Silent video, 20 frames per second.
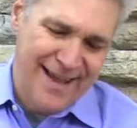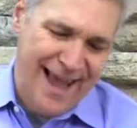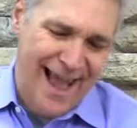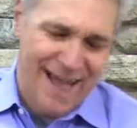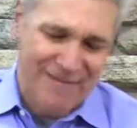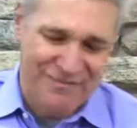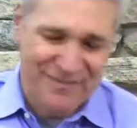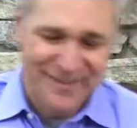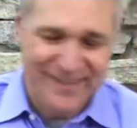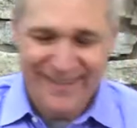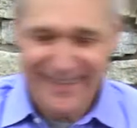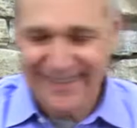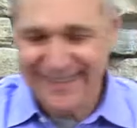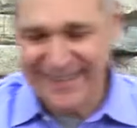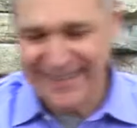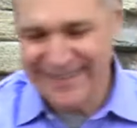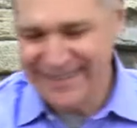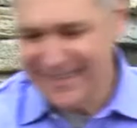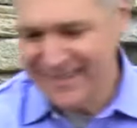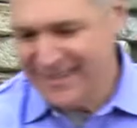I feel like
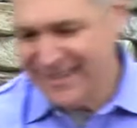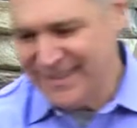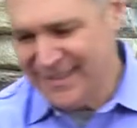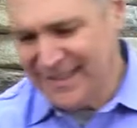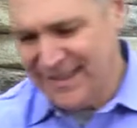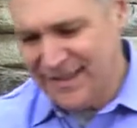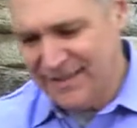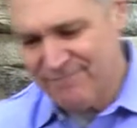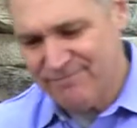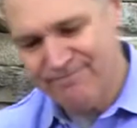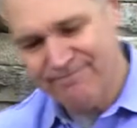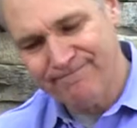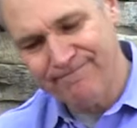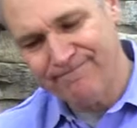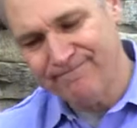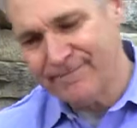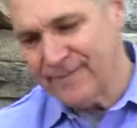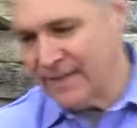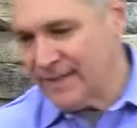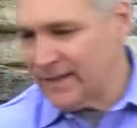that's
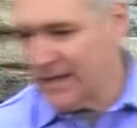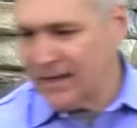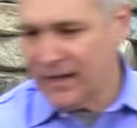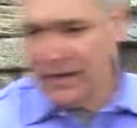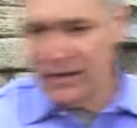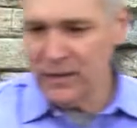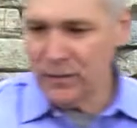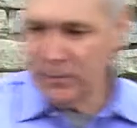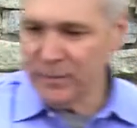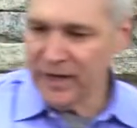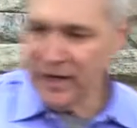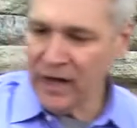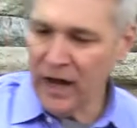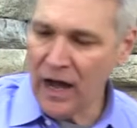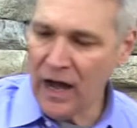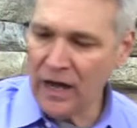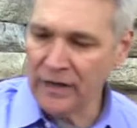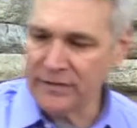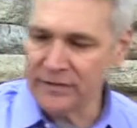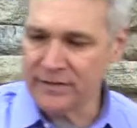a little bit
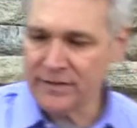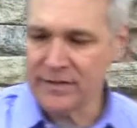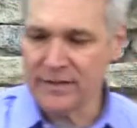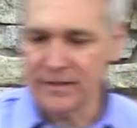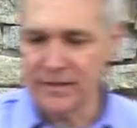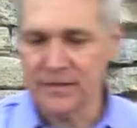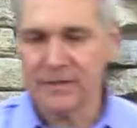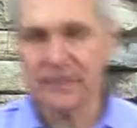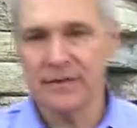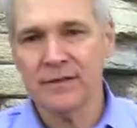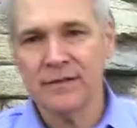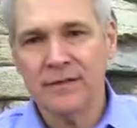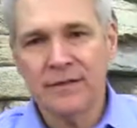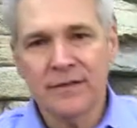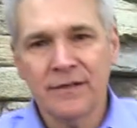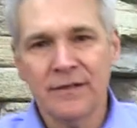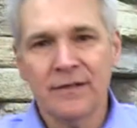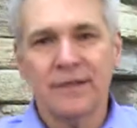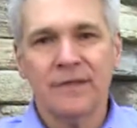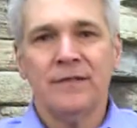odd since
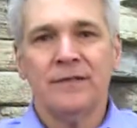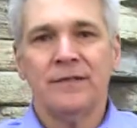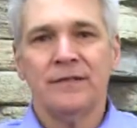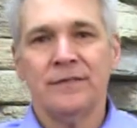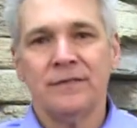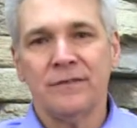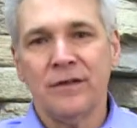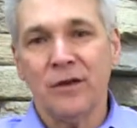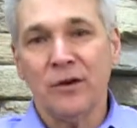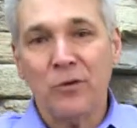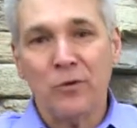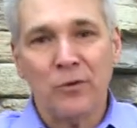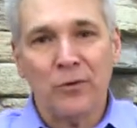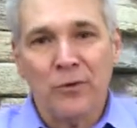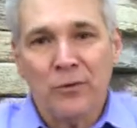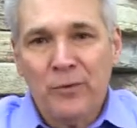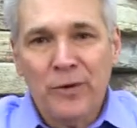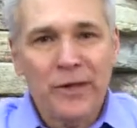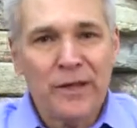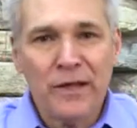Duckhorn,
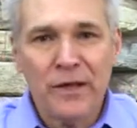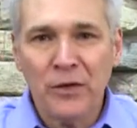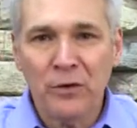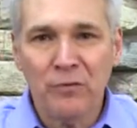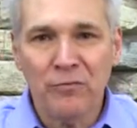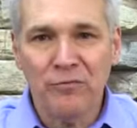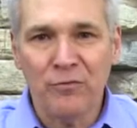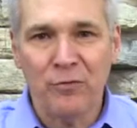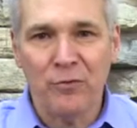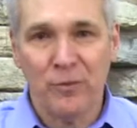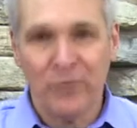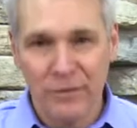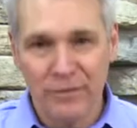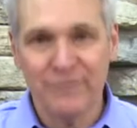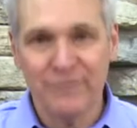what are they known for?